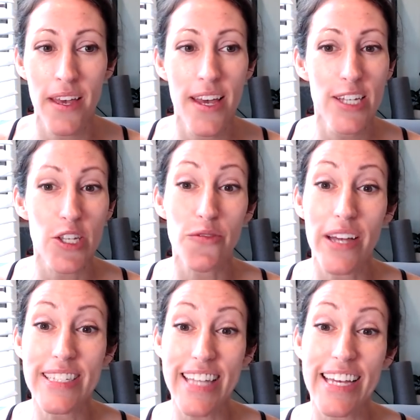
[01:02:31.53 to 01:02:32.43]
So,
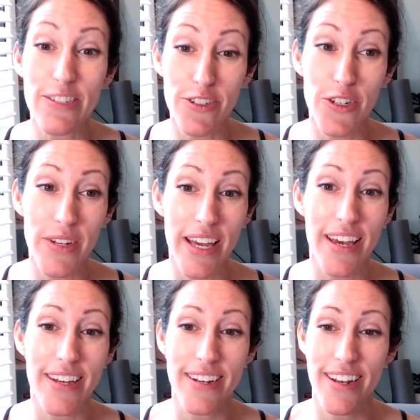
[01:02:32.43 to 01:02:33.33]
friends, thanks for tuning
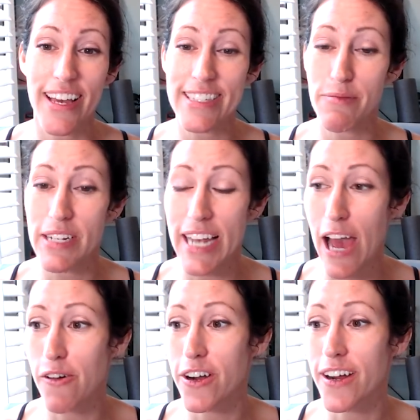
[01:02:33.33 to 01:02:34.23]
in. It's been an
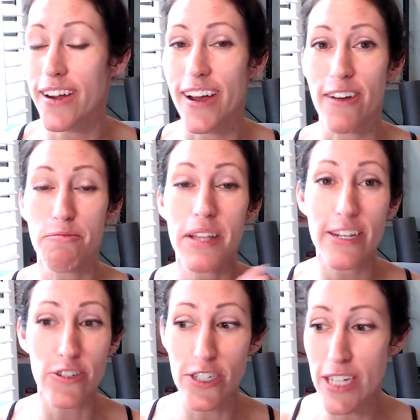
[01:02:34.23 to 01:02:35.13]
hour
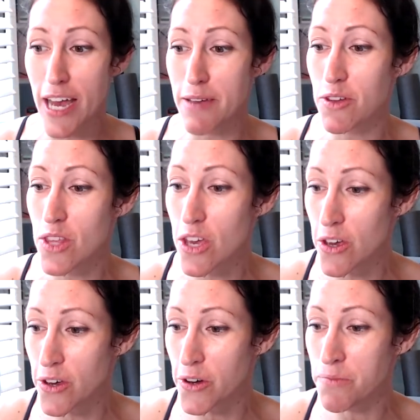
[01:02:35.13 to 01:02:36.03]
pleasure time with
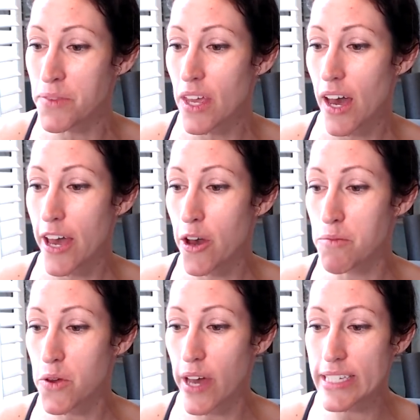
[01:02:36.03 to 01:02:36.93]
you. I hope
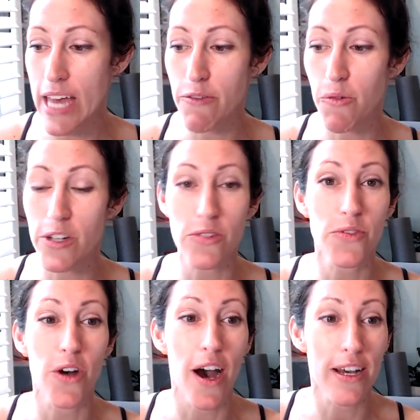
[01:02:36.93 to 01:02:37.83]
you guys have a
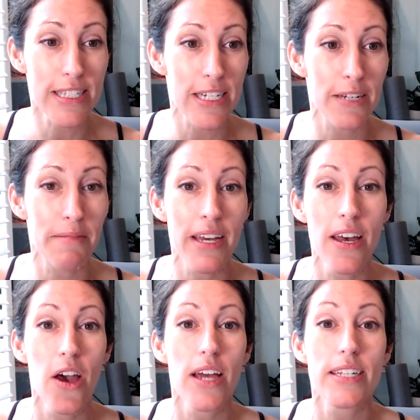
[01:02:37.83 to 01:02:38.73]
wonderful, awesome
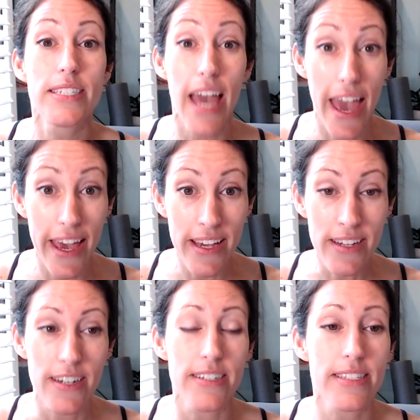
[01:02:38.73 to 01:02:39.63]
day,
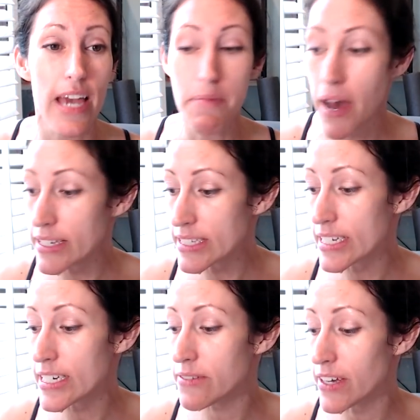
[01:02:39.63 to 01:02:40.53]
stay
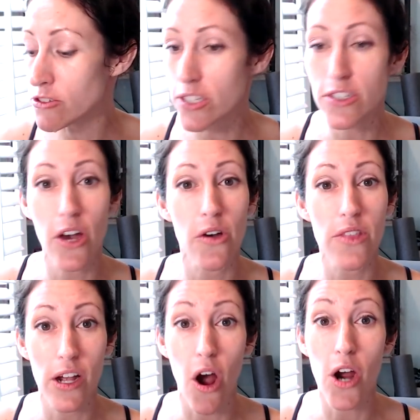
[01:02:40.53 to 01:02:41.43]
positive, and just know
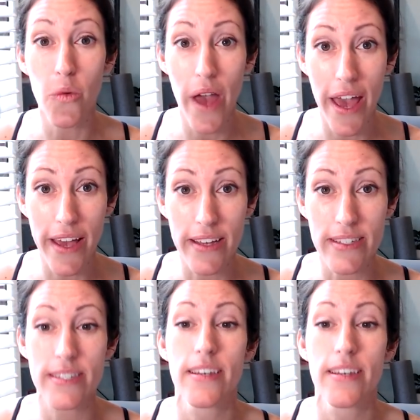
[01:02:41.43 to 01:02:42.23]
there are ways